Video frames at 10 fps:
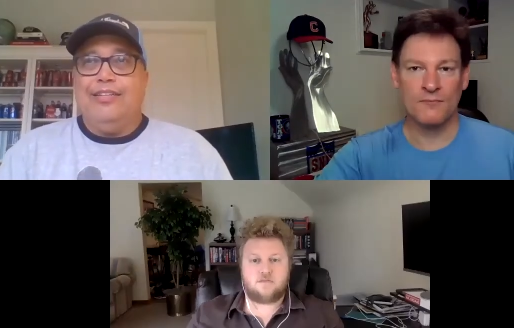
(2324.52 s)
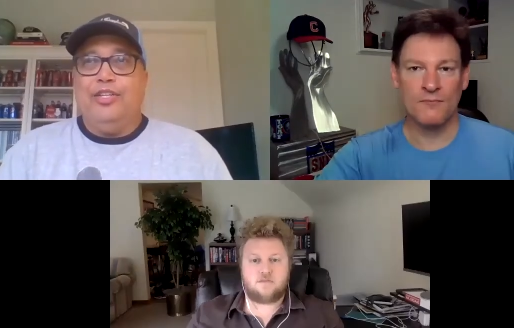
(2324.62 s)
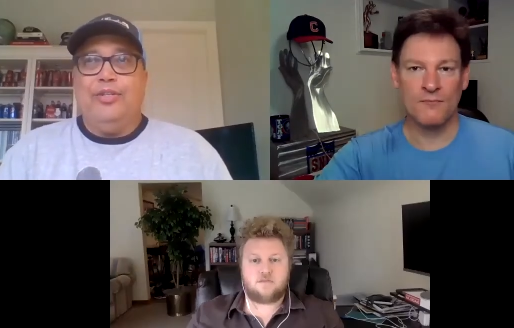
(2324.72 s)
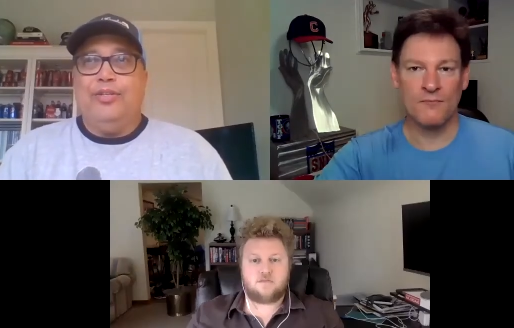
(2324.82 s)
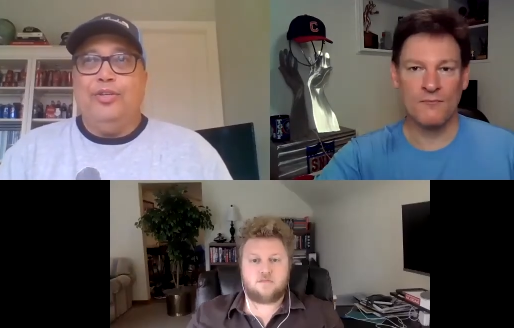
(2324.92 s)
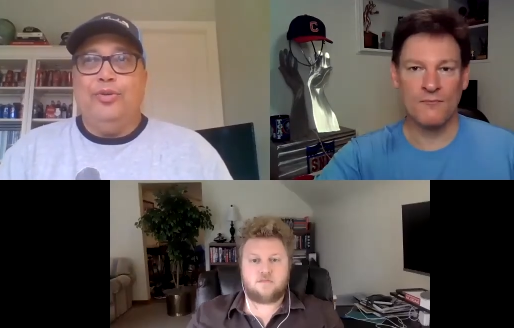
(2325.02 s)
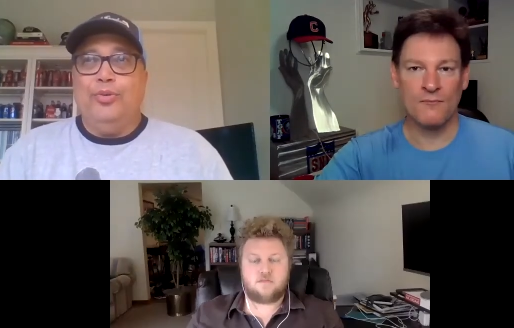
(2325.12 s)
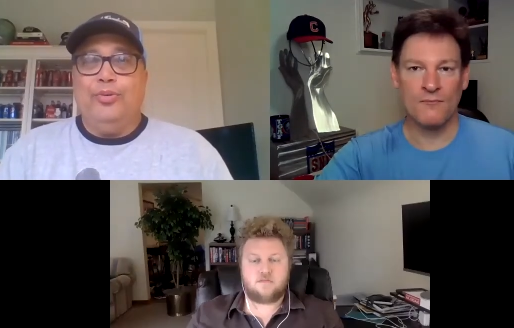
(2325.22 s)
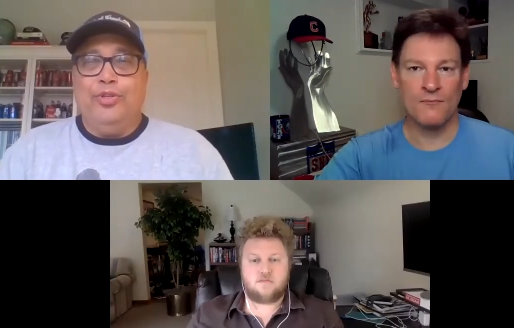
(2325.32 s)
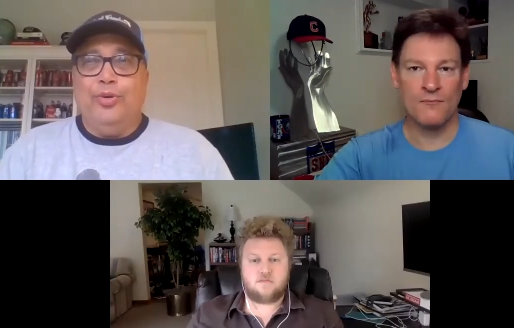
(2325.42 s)

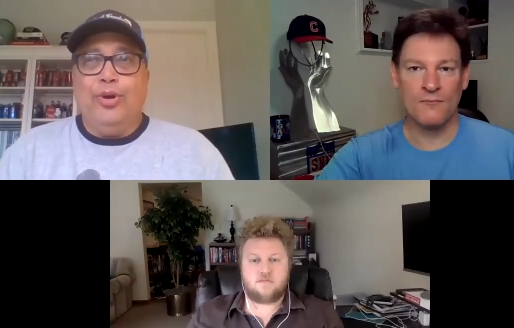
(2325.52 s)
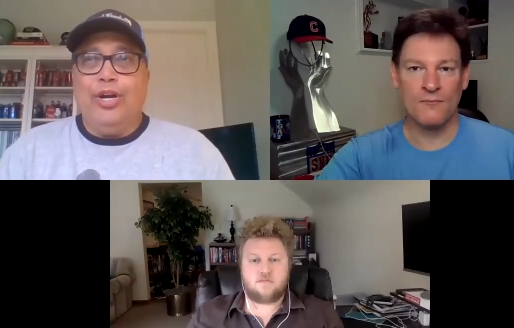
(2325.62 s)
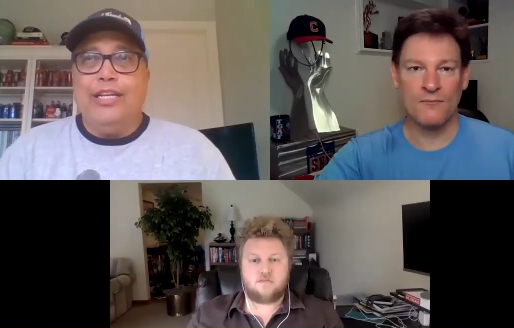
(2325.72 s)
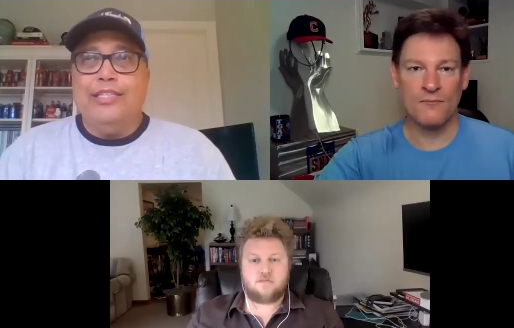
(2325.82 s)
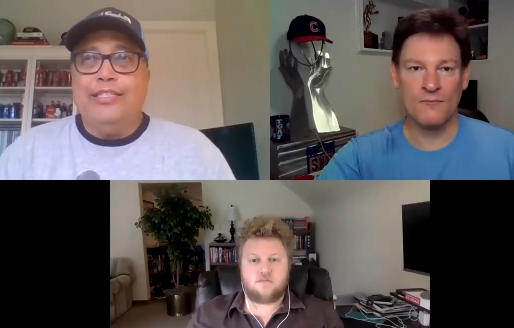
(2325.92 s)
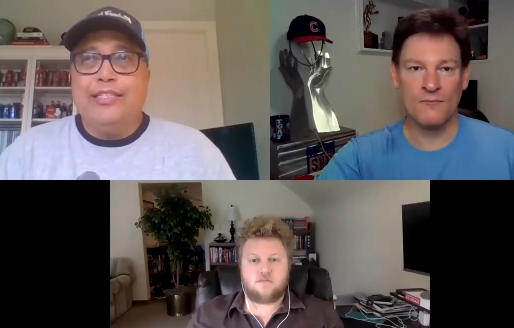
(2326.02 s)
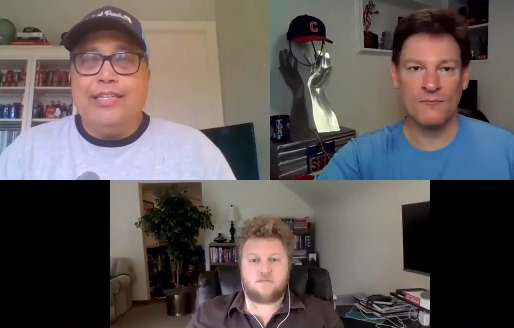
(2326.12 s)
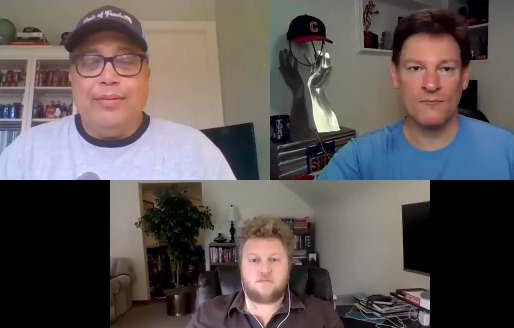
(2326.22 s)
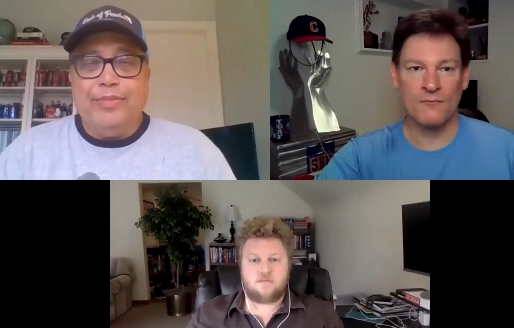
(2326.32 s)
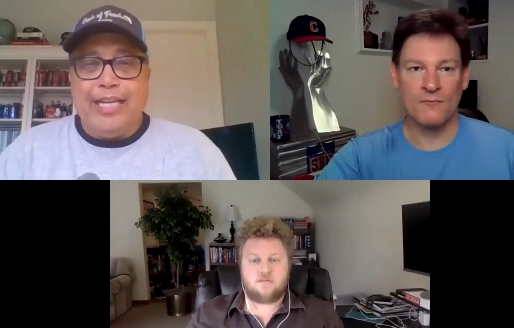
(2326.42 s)
Speaker 1: New New Orleans
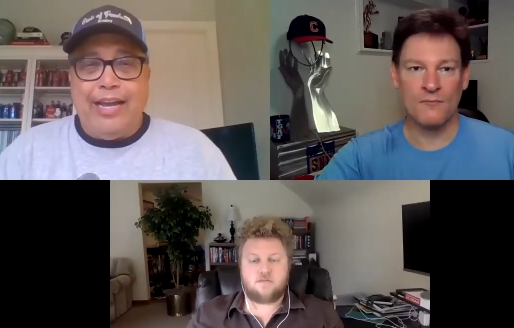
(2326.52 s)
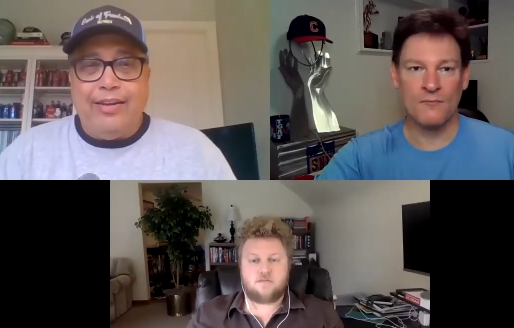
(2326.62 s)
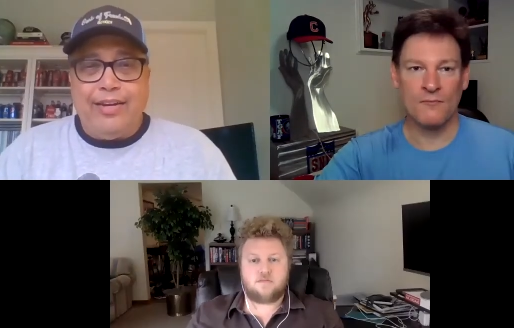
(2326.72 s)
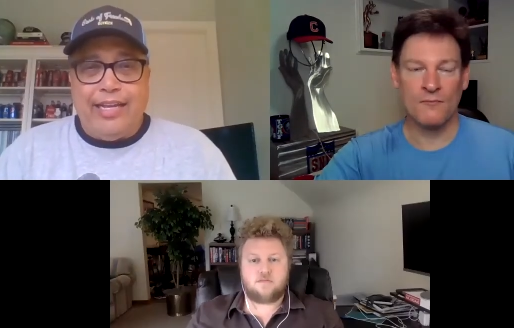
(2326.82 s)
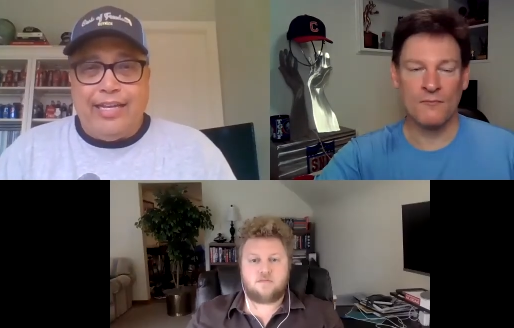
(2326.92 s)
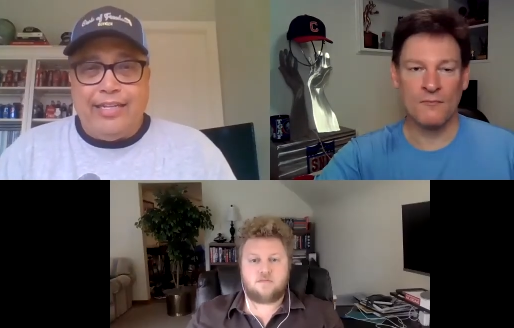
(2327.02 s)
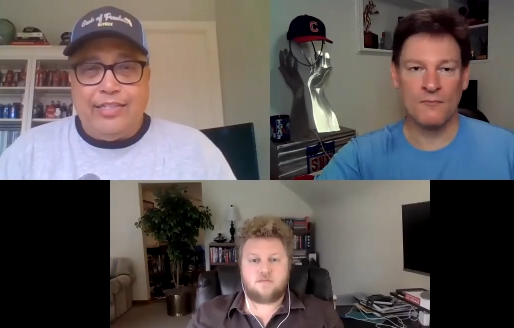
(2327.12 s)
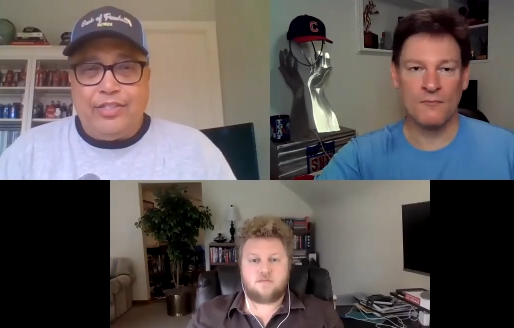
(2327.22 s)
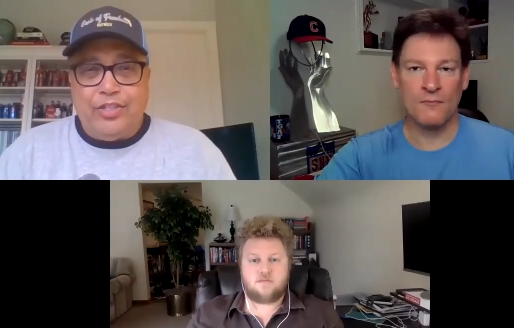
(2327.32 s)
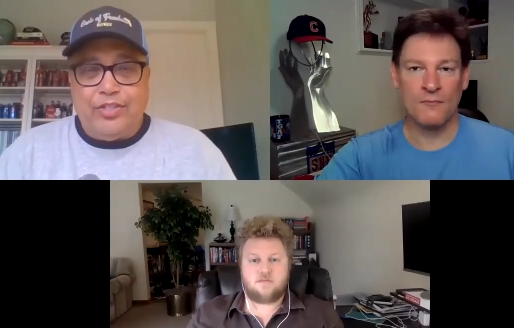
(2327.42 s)
comes out
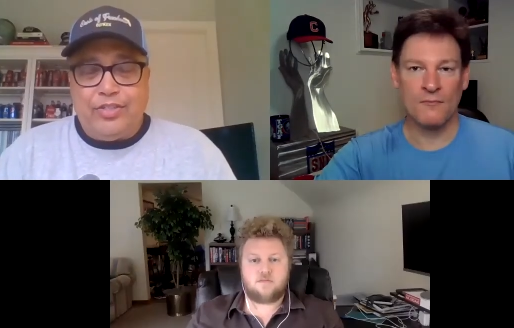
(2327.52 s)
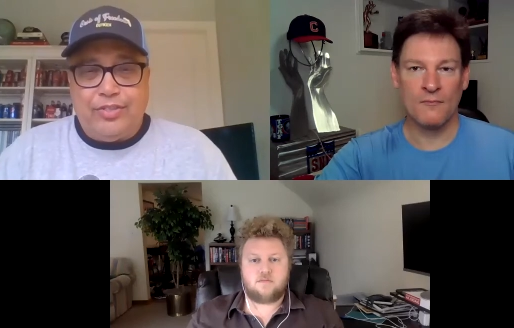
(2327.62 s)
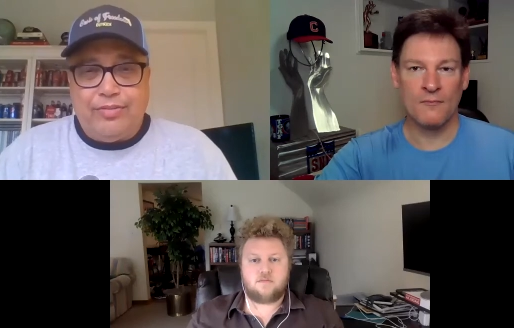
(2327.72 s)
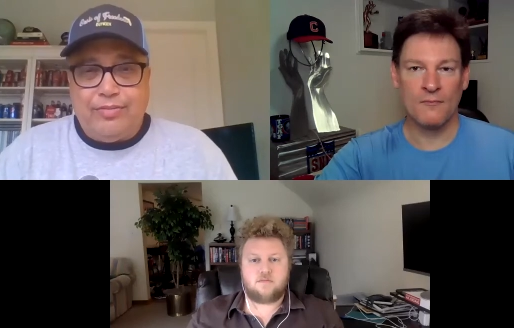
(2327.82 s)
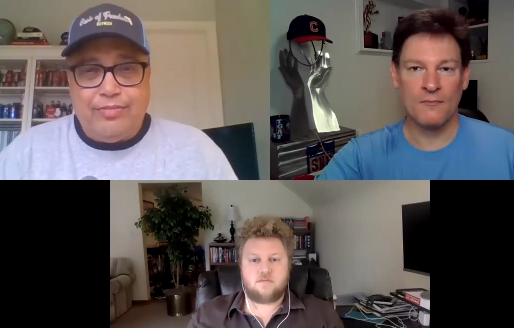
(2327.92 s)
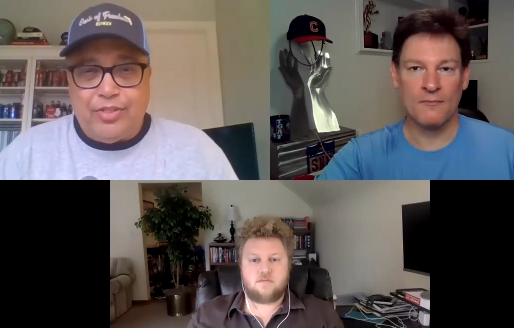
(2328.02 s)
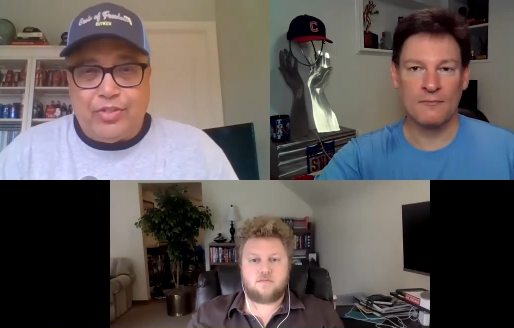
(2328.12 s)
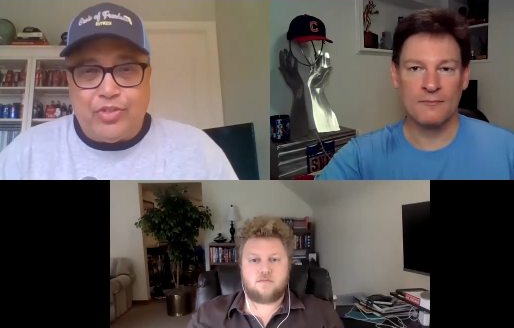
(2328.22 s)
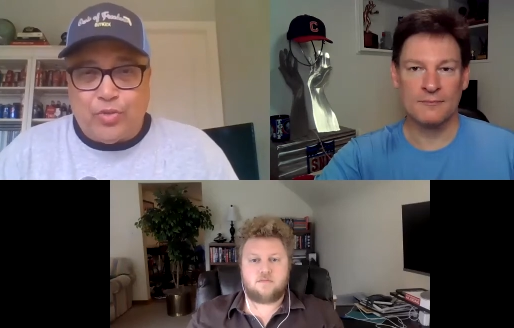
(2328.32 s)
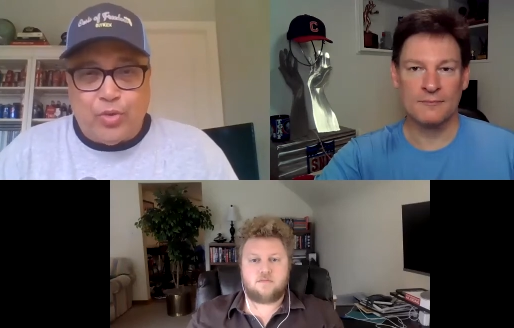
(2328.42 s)
and just
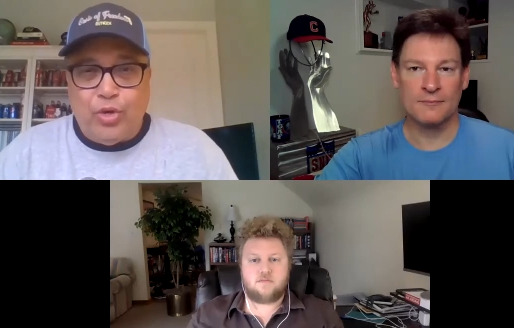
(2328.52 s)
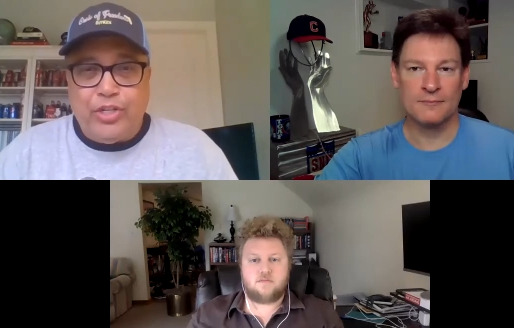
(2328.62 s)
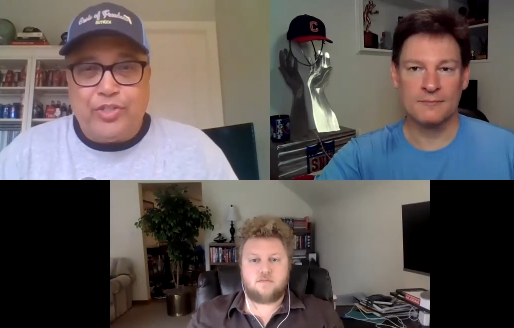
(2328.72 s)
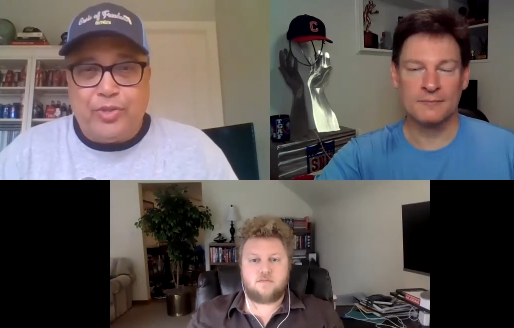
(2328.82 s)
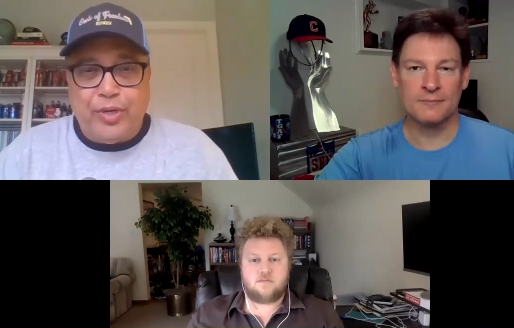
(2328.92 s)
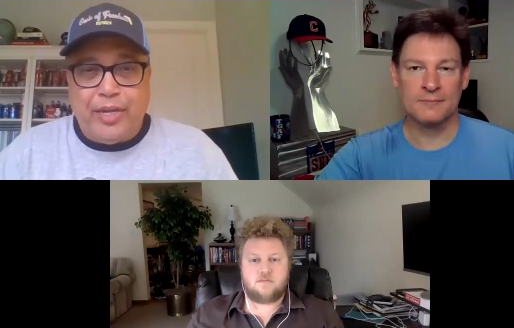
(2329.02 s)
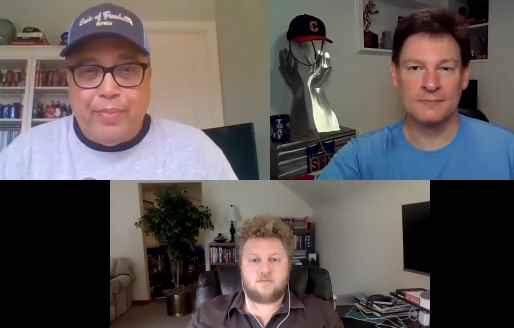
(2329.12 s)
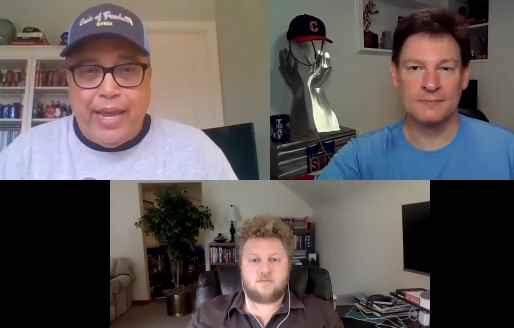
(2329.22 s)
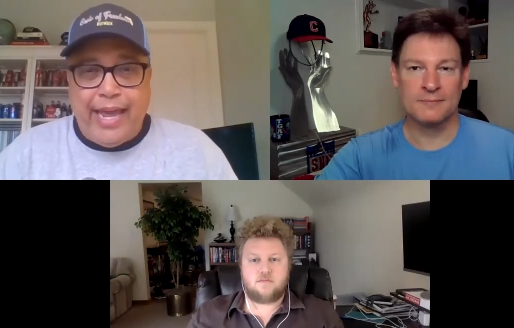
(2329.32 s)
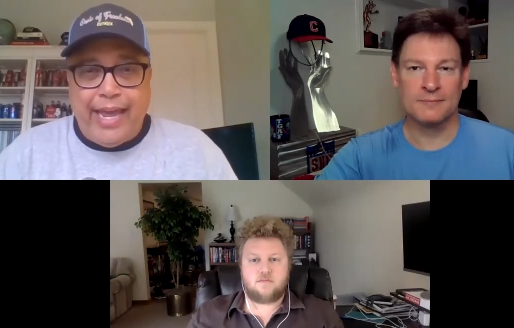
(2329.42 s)
destroys
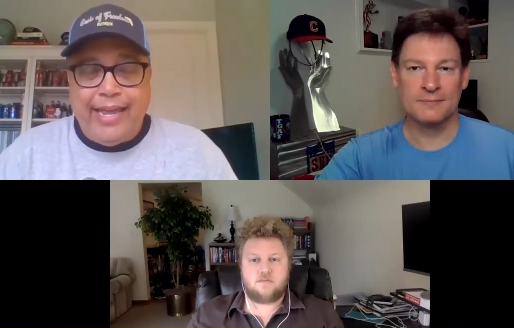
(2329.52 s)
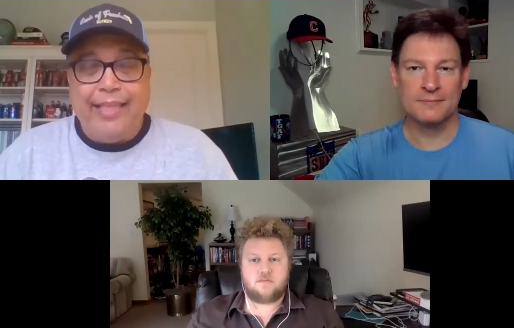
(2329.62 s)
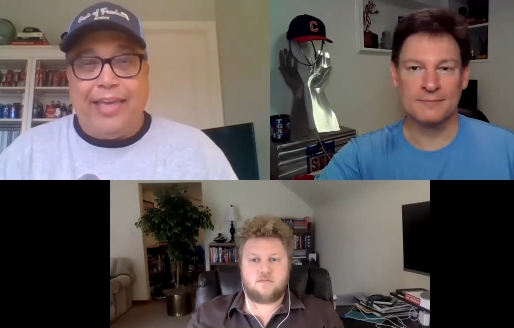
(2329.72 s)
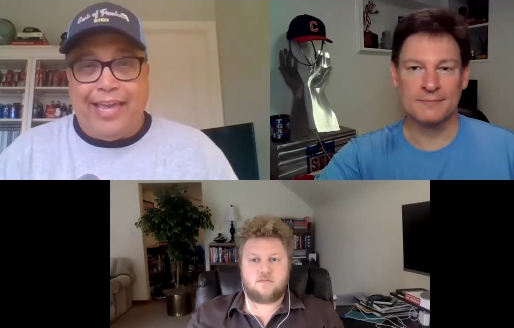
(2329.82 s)
Green Bay.